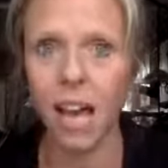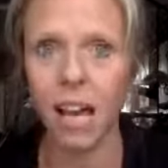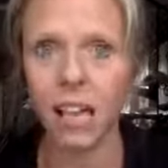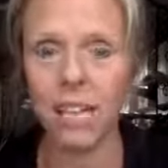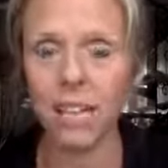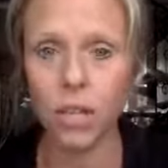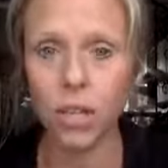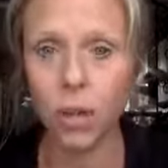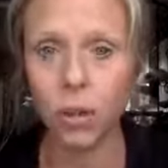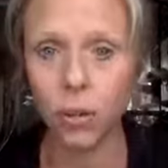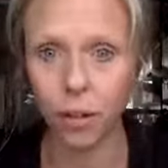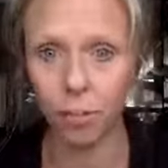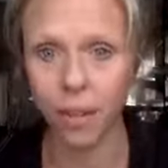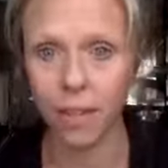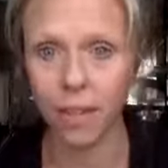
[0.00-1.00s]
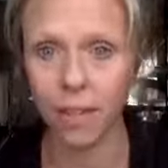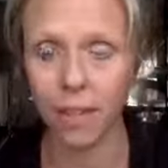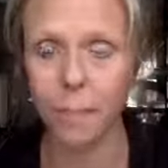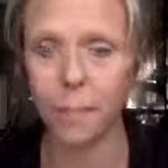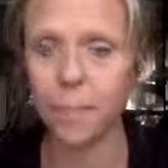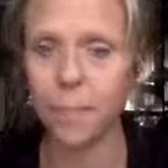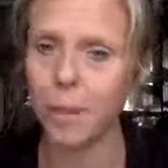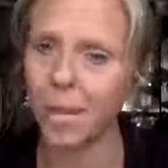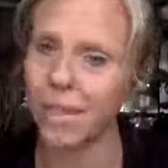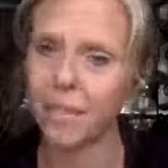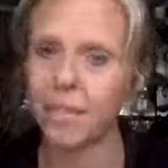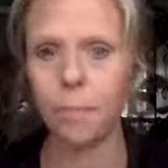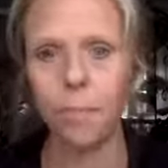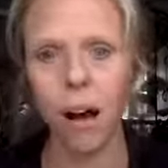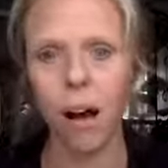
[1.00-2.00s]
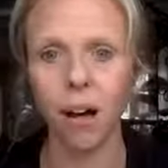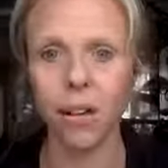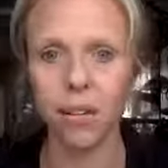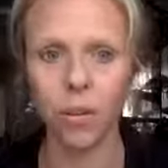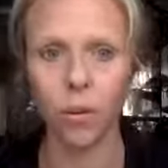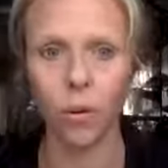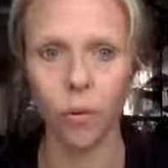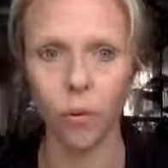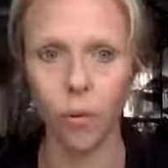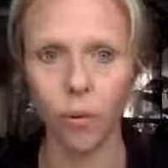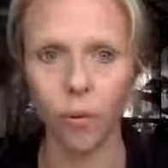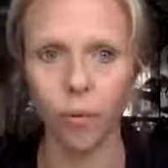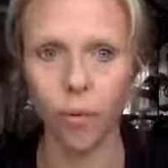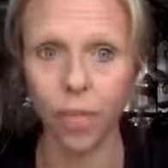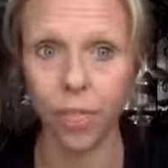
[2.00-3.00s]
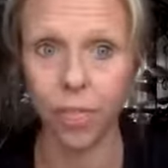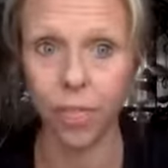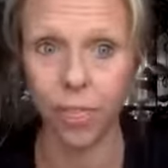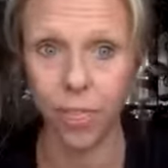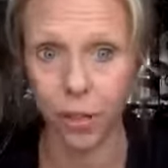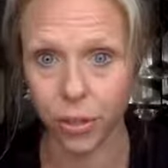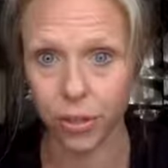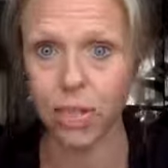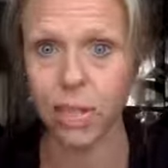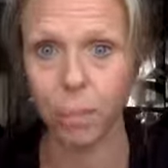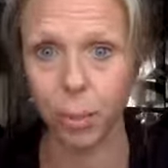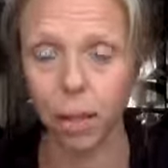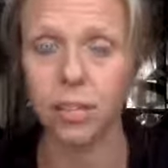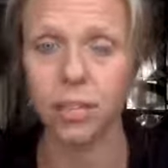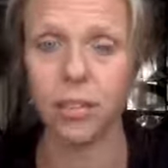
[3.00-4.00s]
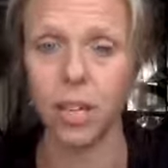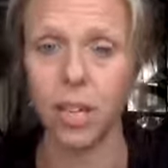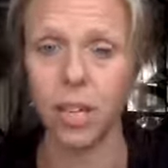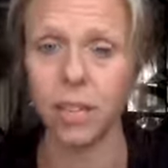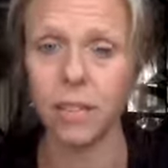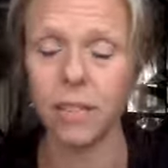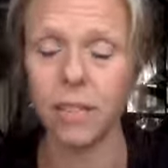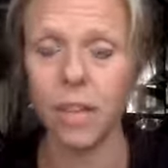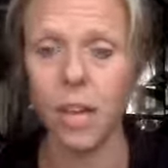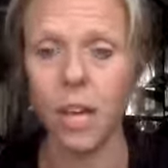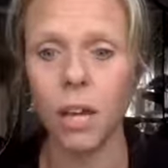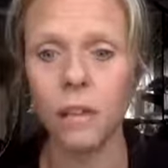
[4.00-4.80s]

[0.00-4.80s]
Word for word: and it took me the best part of 30 plus years